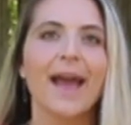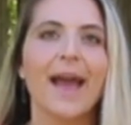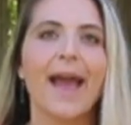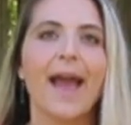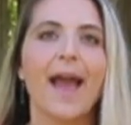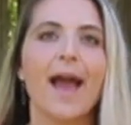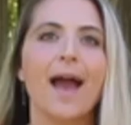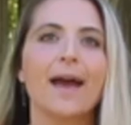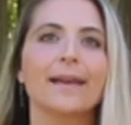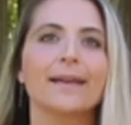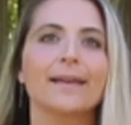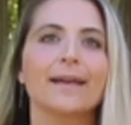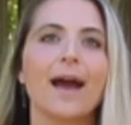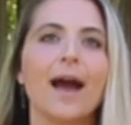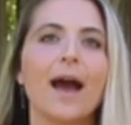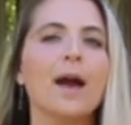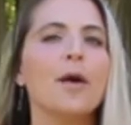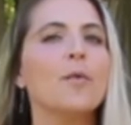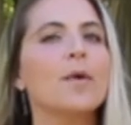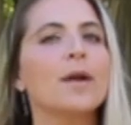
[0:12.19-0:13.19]
And
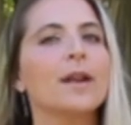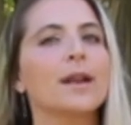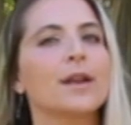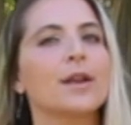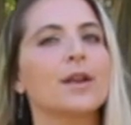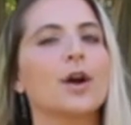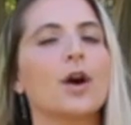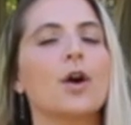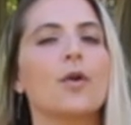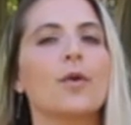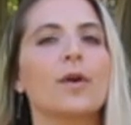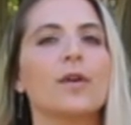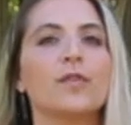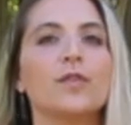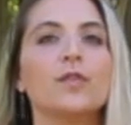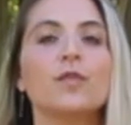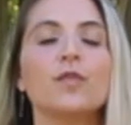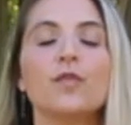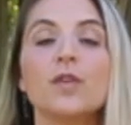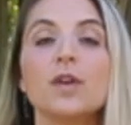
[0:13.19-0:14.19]
I want to know
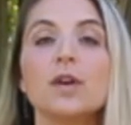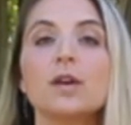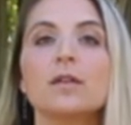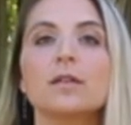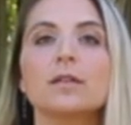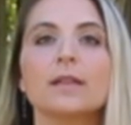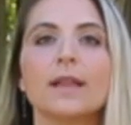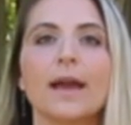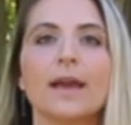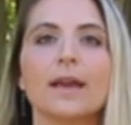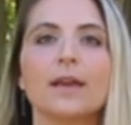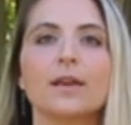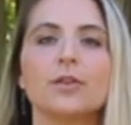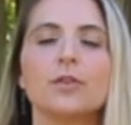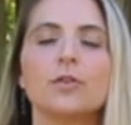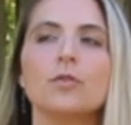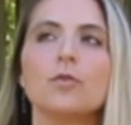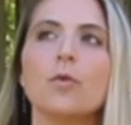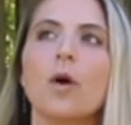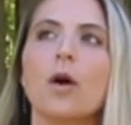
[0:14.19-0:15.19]
if you feel like
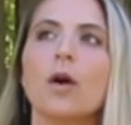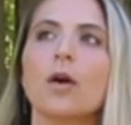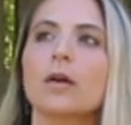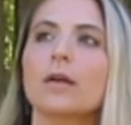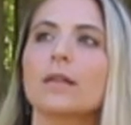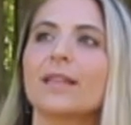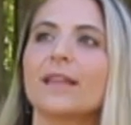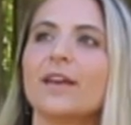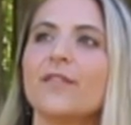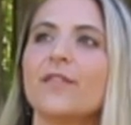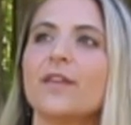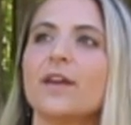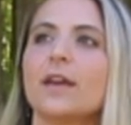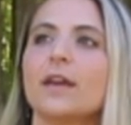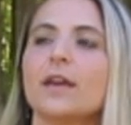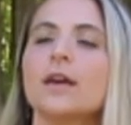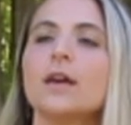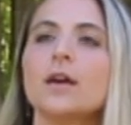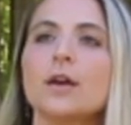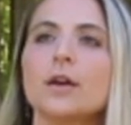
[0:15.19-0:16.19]
you are
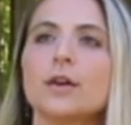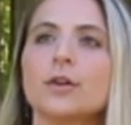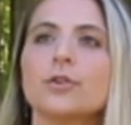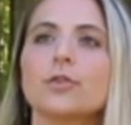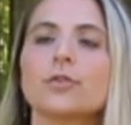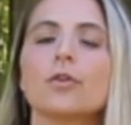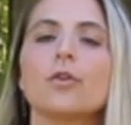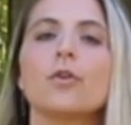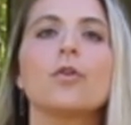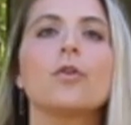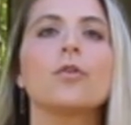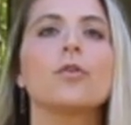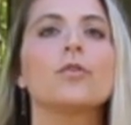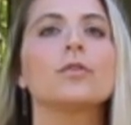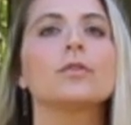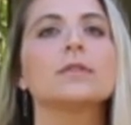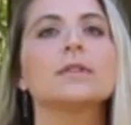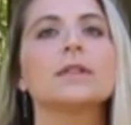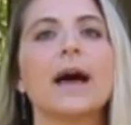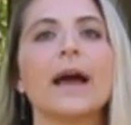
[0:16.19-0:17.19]
living your
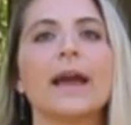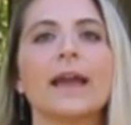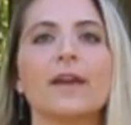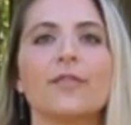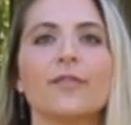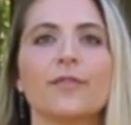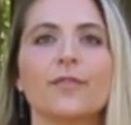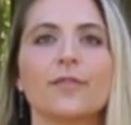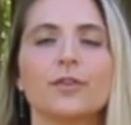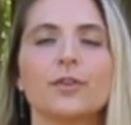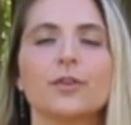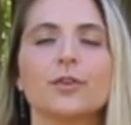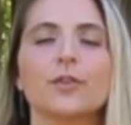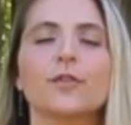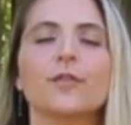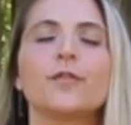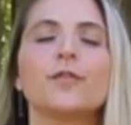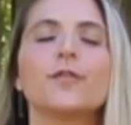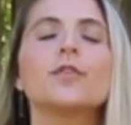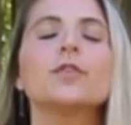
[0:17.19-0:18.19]
whole life, your
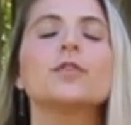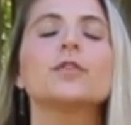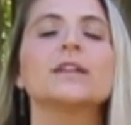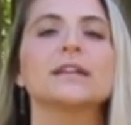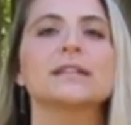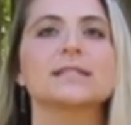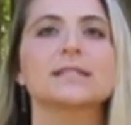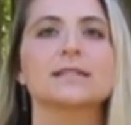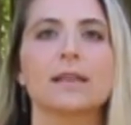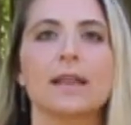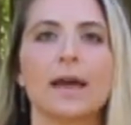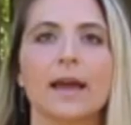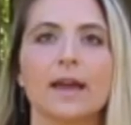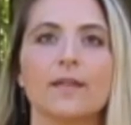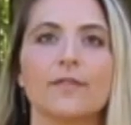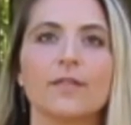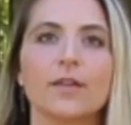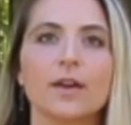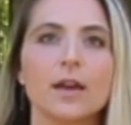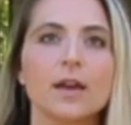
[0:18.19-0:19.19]
fullest
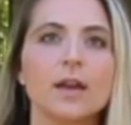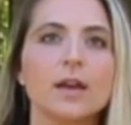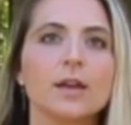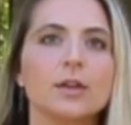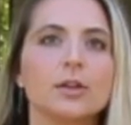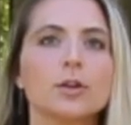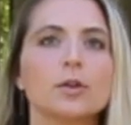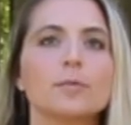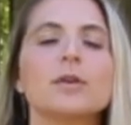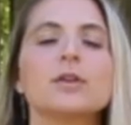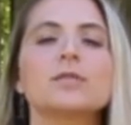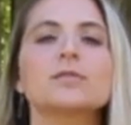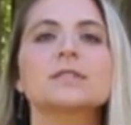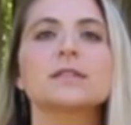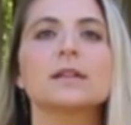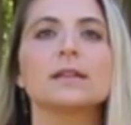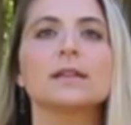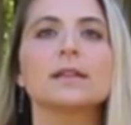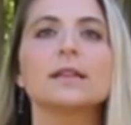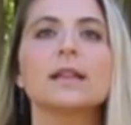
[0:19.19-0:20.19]
life, your
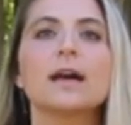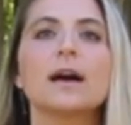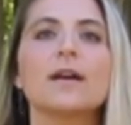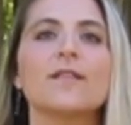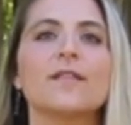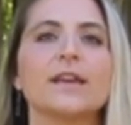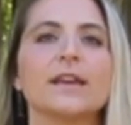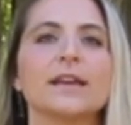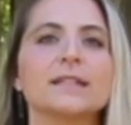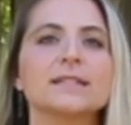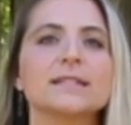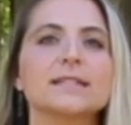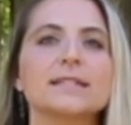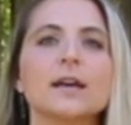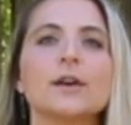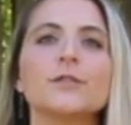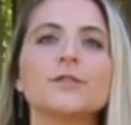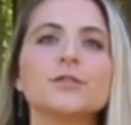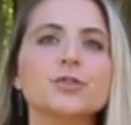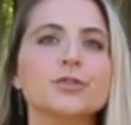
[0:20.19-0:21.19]
most loving,
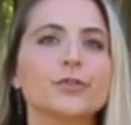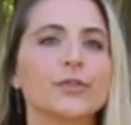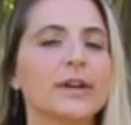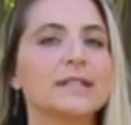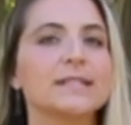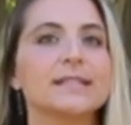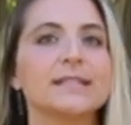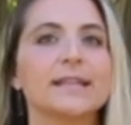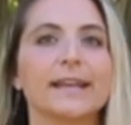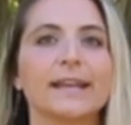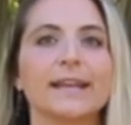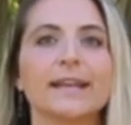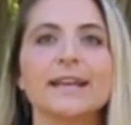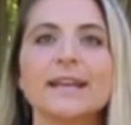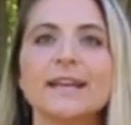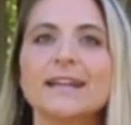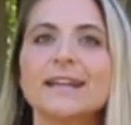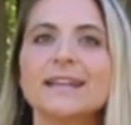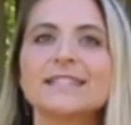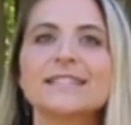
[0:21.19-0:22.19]
self trusting,
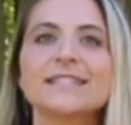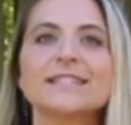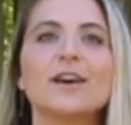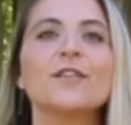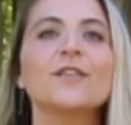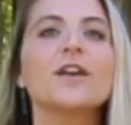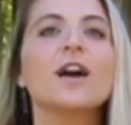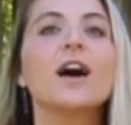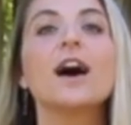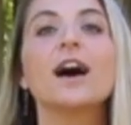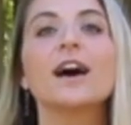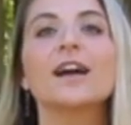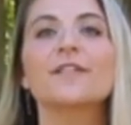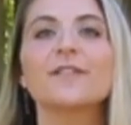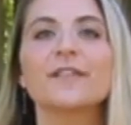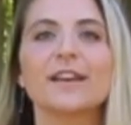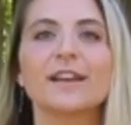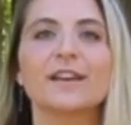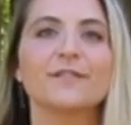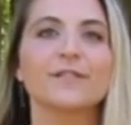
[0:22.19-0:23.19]
self
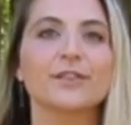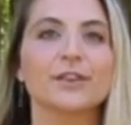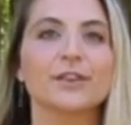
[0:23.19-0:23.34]
confident